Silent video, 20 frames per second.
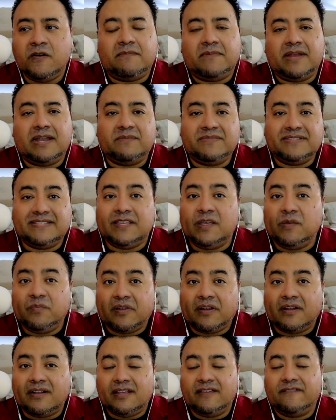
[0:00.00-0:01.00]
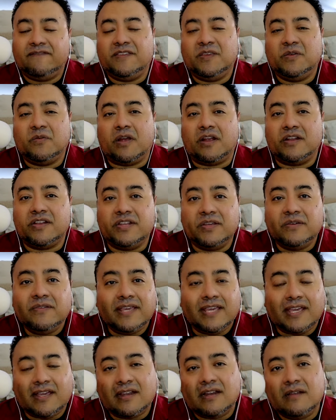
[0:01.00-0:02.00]
My name is Gilbert. If you are new
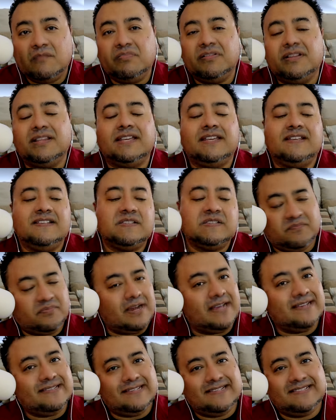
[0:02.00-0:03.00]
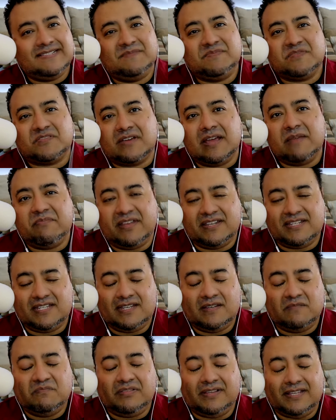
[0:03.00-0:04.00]
here, please press the subscribe button.